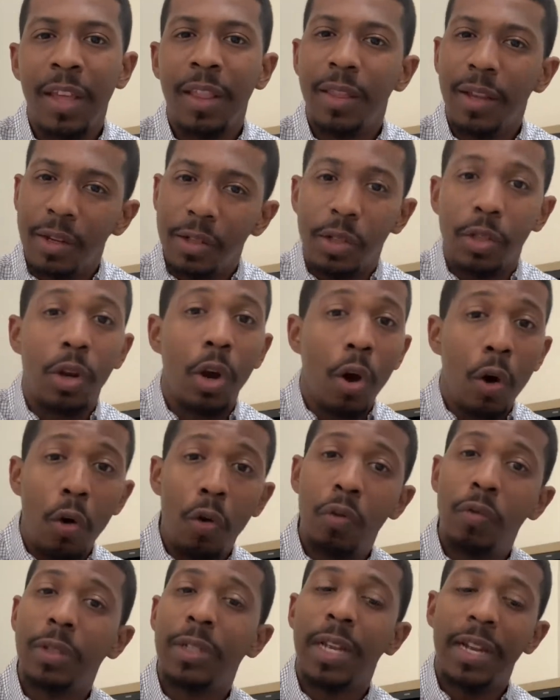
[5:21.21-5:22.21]
There's
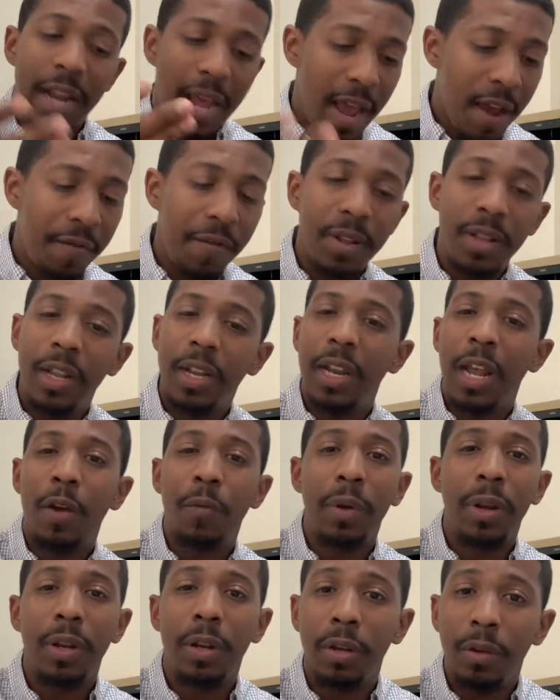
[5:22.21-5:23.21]
goals in everything that
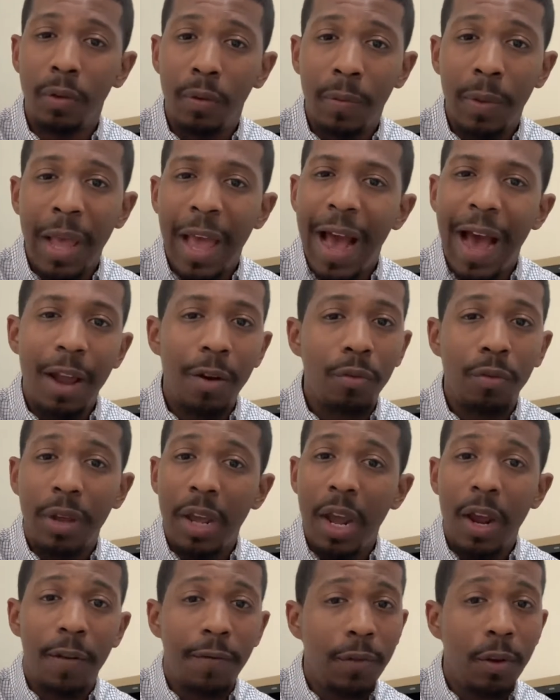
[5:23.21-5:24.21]
we do. I don't
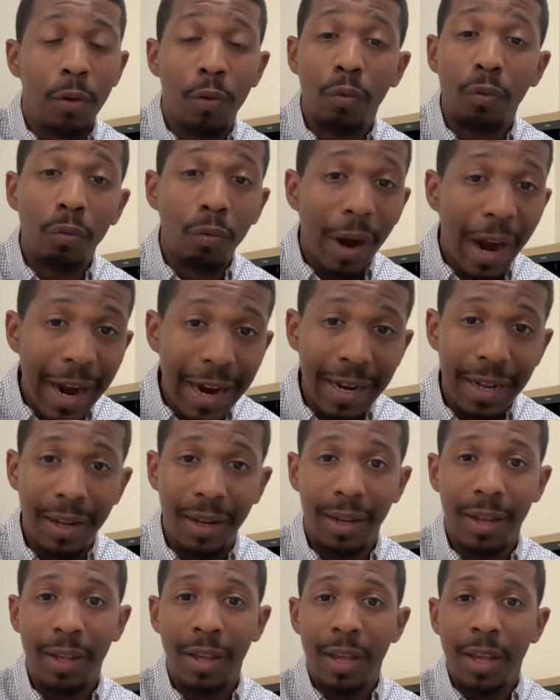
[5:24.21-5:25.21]
care if you're
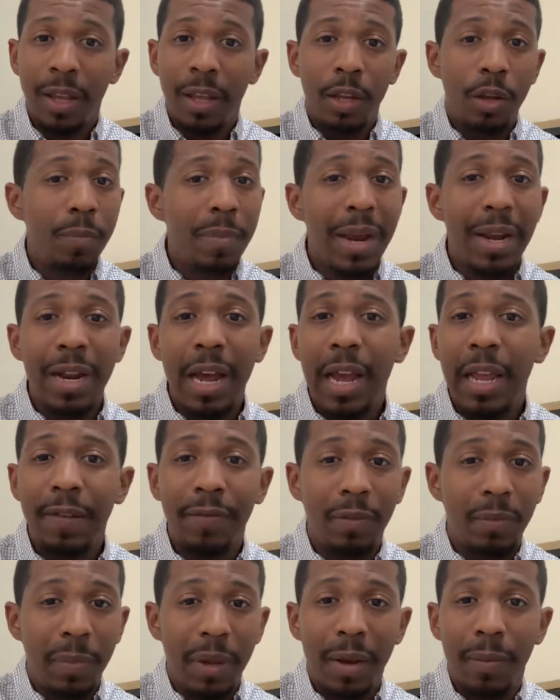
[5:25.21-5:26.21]
writing. You may not
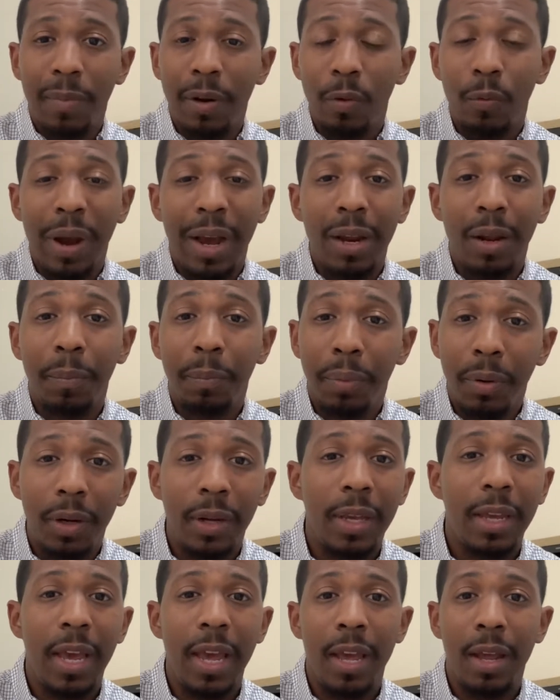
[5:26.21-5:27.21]
even be able to write a
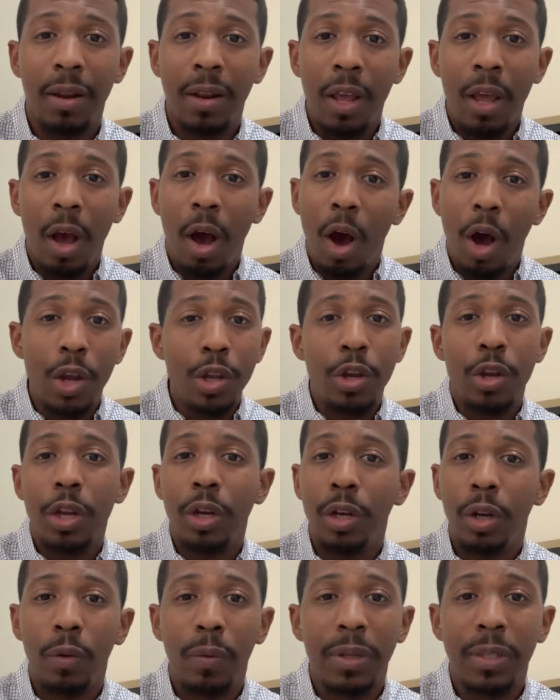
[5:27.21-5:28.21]
book yet. All you
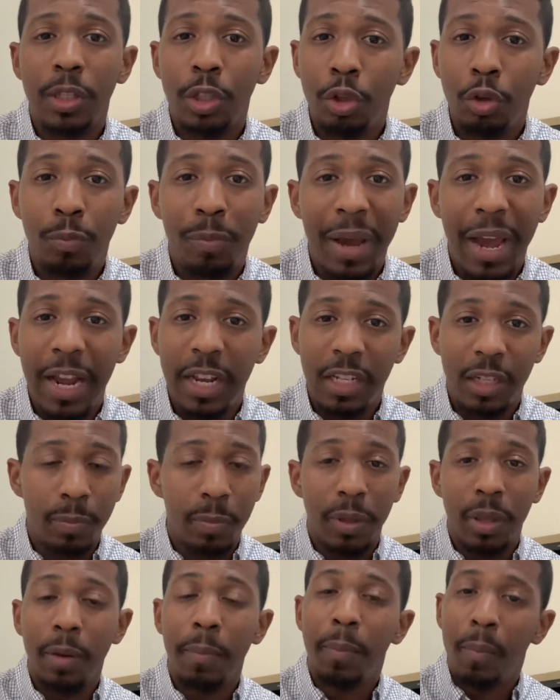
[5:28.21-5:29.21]
can do is 2 pages,
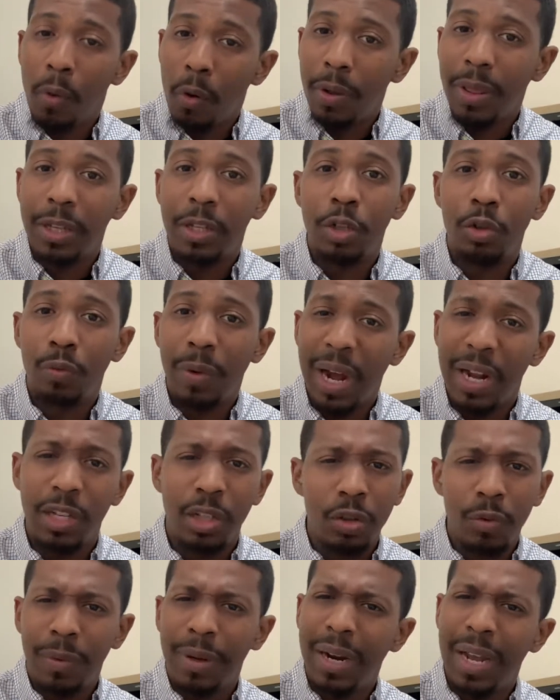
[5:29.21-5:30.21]
but the more that you
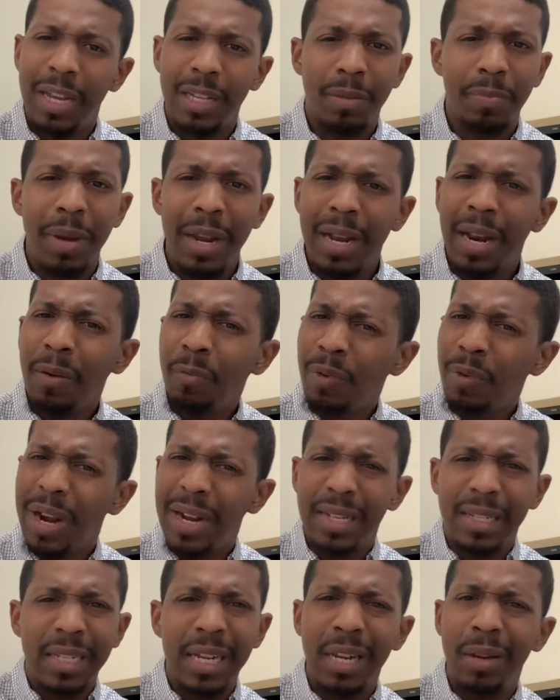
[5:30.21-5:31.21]
write, you realize, man, I'm
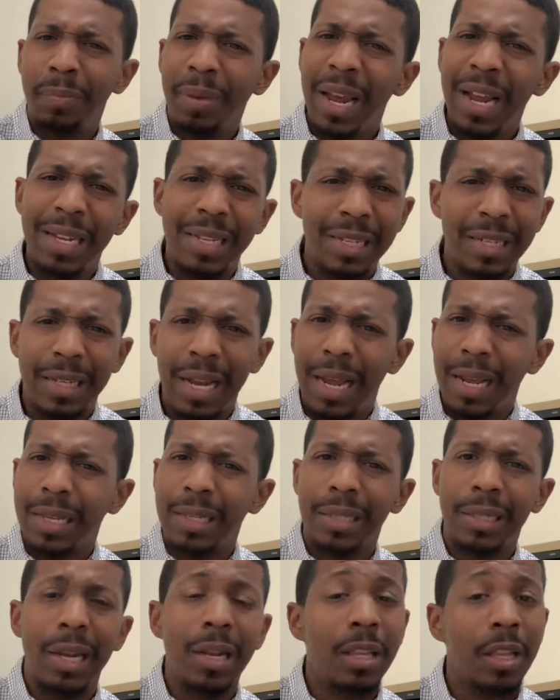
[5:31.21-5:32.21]
writing 10 pages like
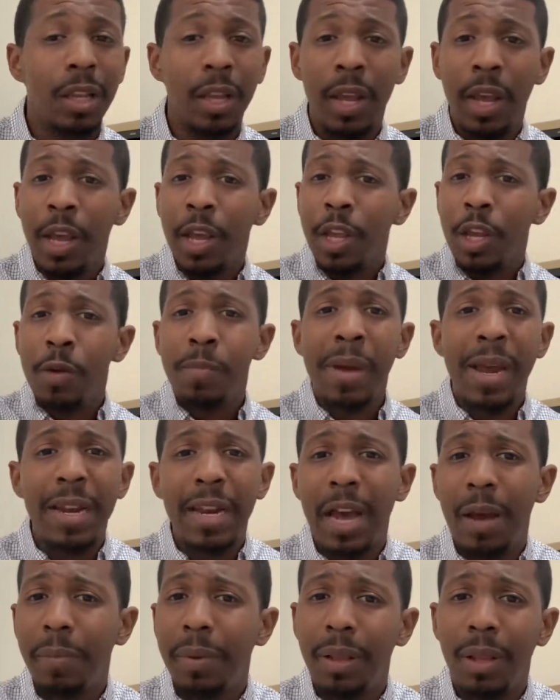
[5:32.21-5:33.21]
it's nothing. You may
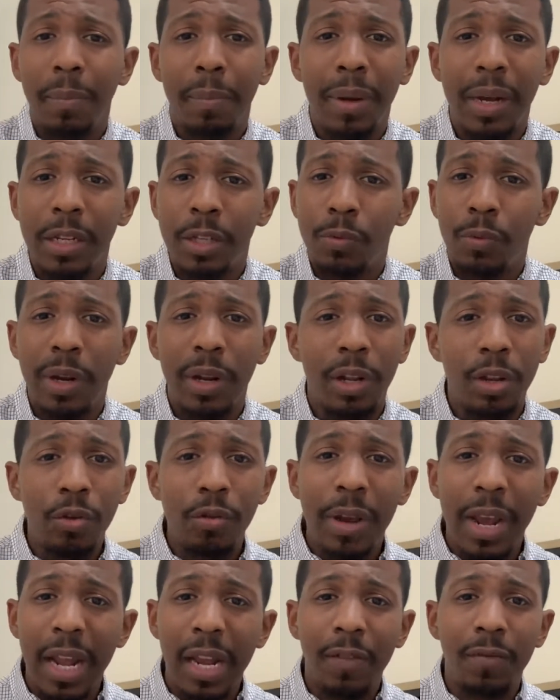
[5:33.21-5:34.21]
not be the best reader. You
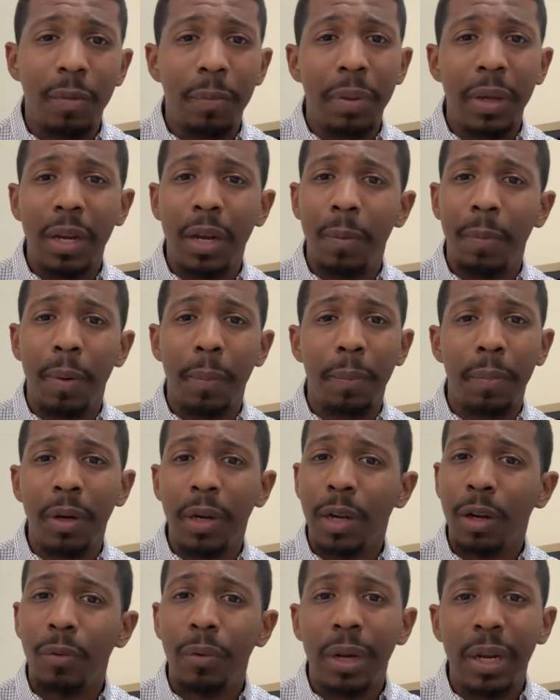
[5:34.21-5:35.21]
can't even pick up a
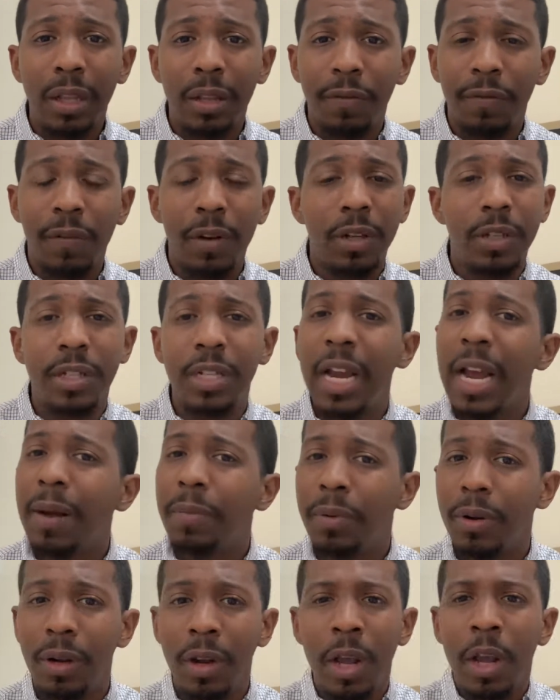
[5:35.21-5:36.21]
book and read the first
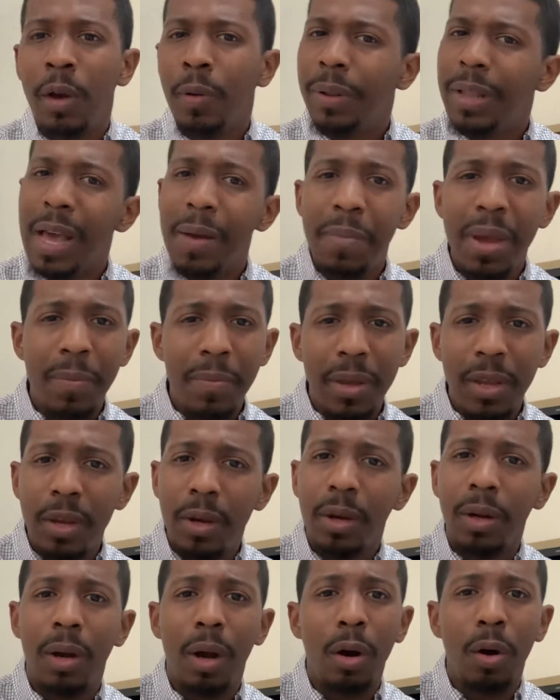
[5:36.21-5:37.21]
chapter, but that may be
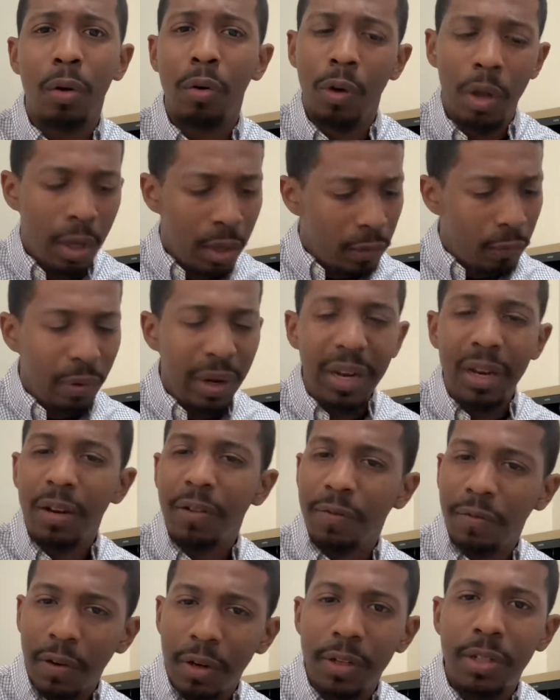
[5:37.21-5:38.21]
your goal, reading the
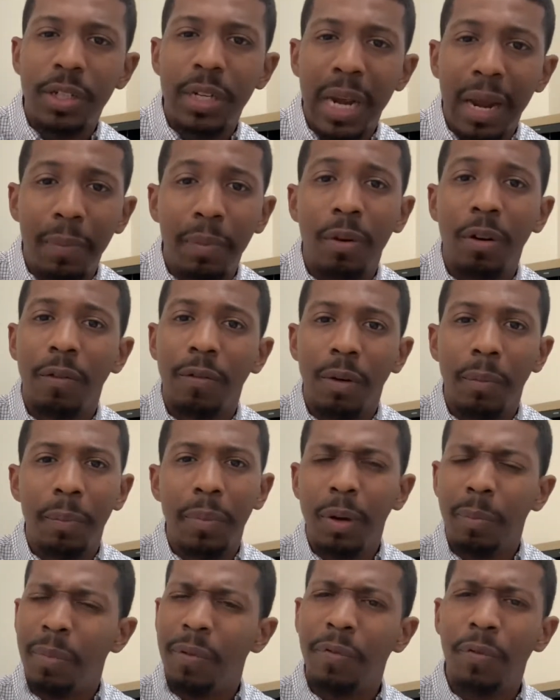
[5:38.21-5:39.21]
first chapter of a
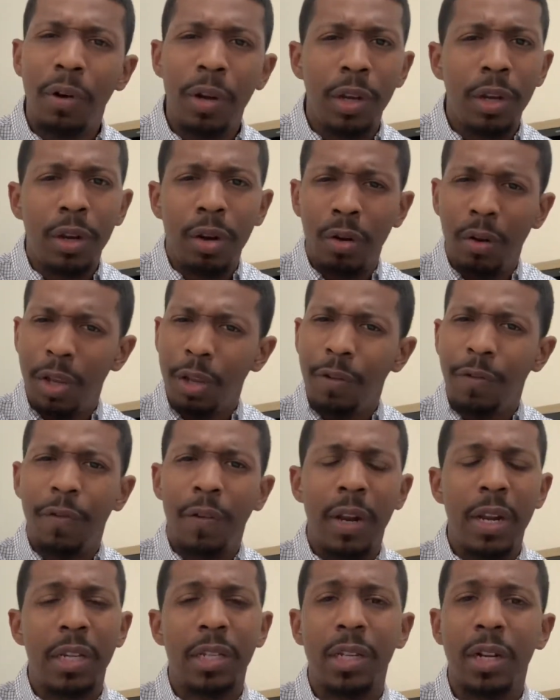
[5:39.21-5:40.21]
book. Before you know it, you
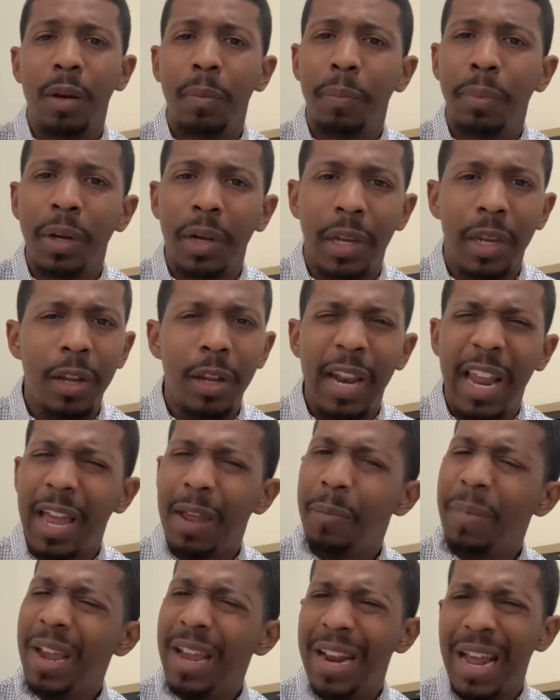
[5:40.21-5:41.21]
finishing a book, and you're like,
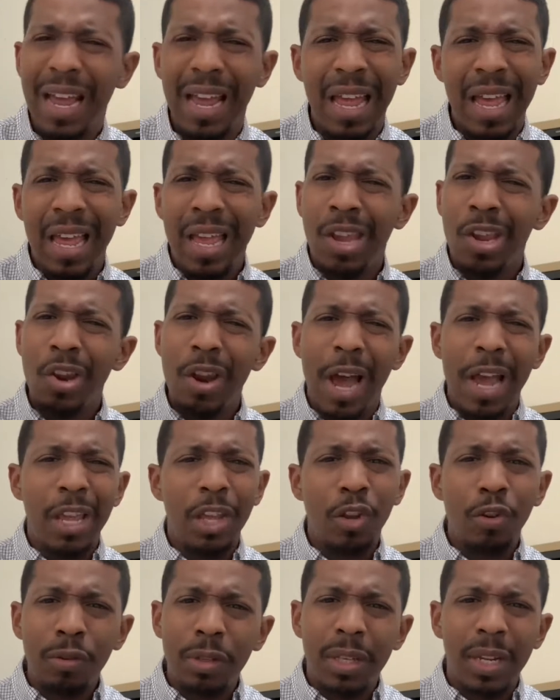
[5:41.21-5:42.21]
man, you're not
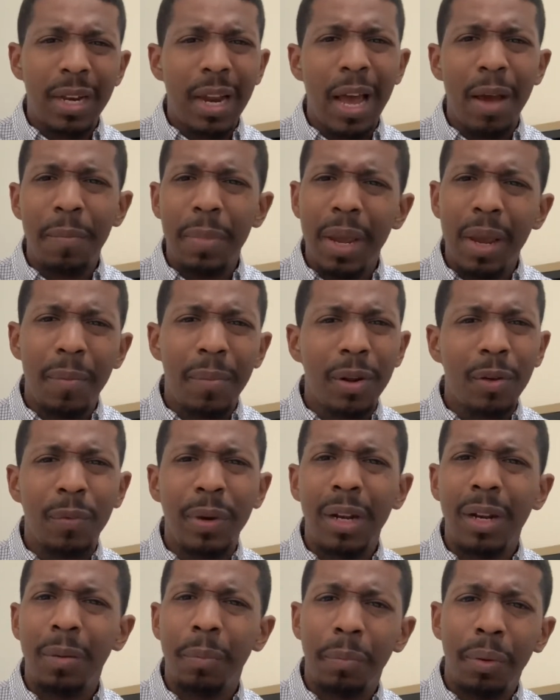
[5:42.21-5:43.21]
used to not be able to
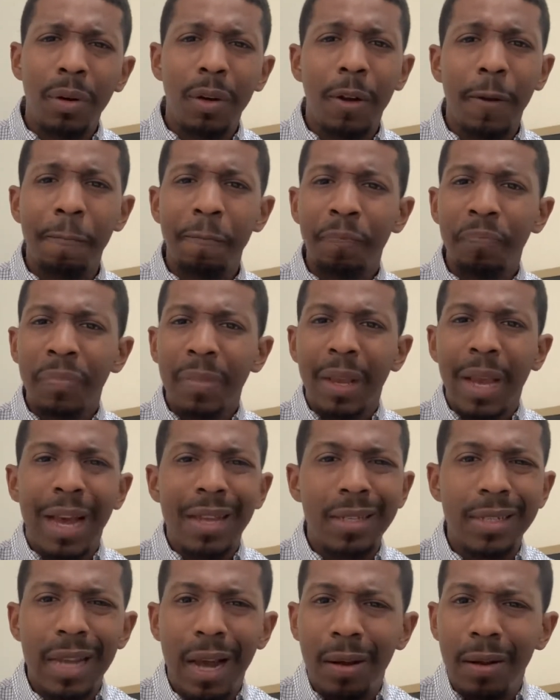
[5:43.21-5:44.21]
read a book.
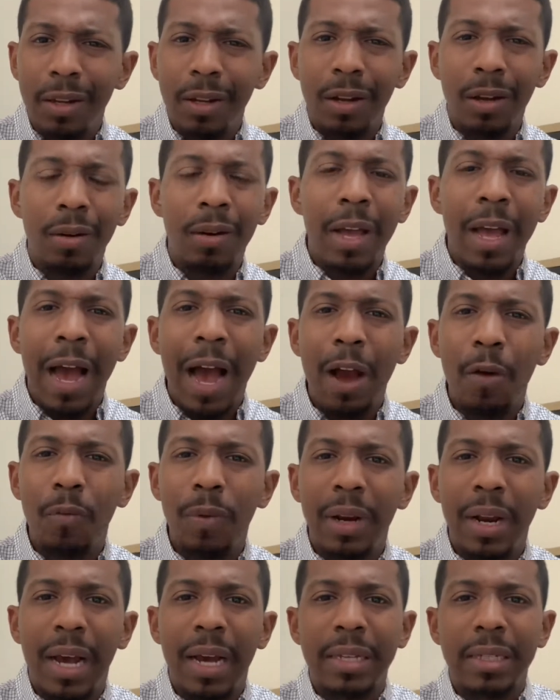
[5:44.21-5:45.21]
I
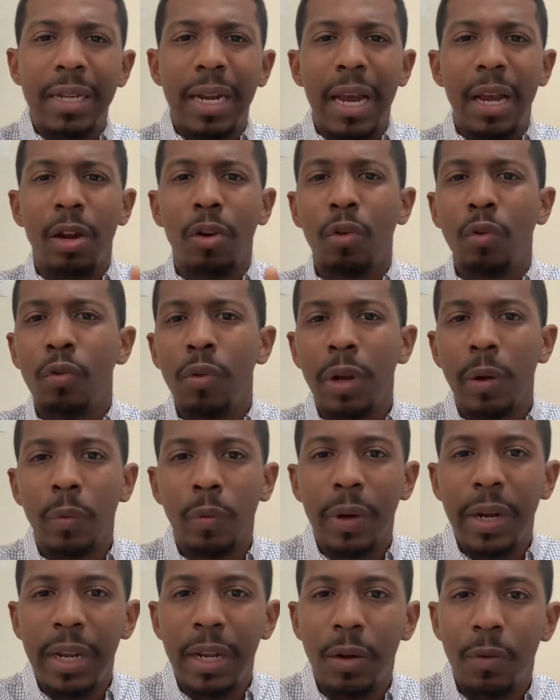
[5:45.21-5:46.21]
realized that I grew in
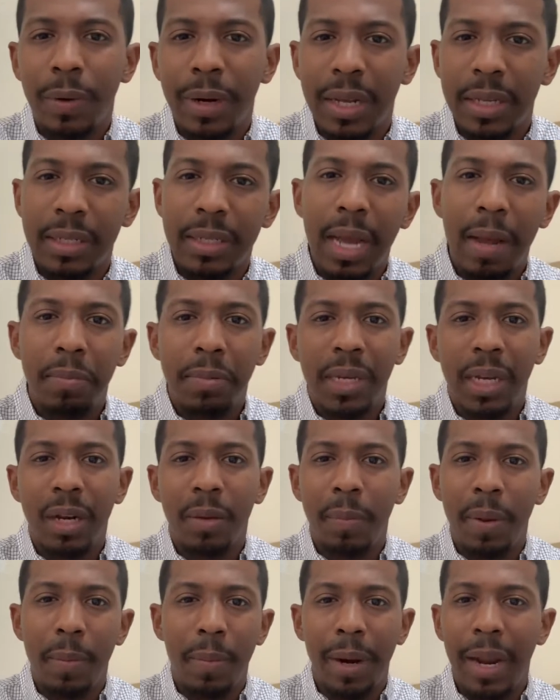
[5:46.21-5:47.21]
reading when I stopped
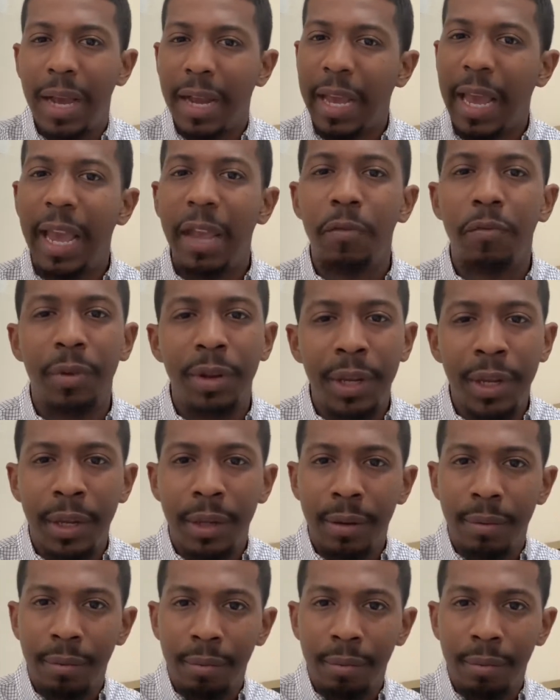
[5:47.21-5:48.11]
telling people I can't read.